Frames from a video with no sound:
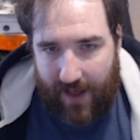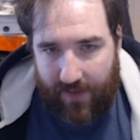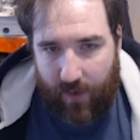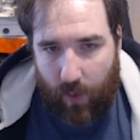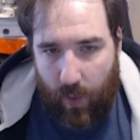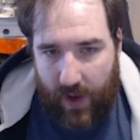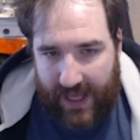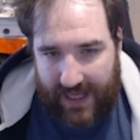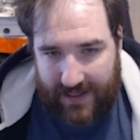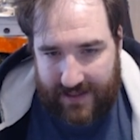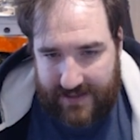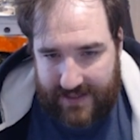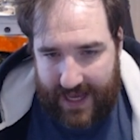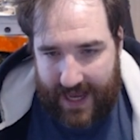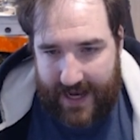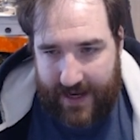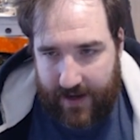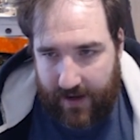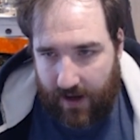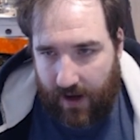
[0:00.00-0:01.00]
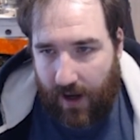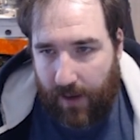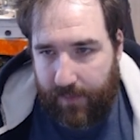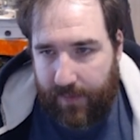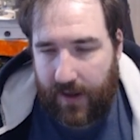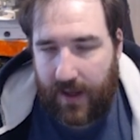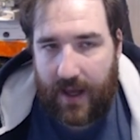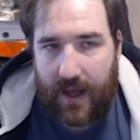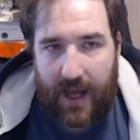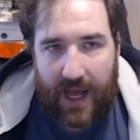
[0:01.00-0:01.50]
the wings ended up.
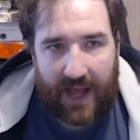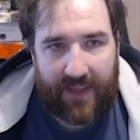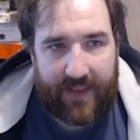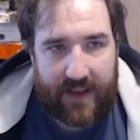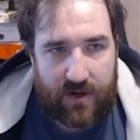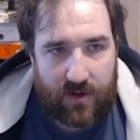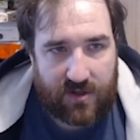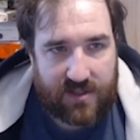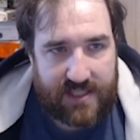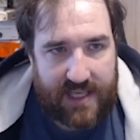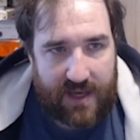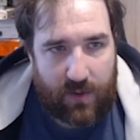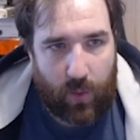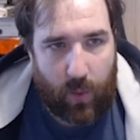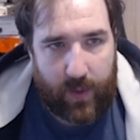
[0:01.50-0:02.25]
And then you'll see when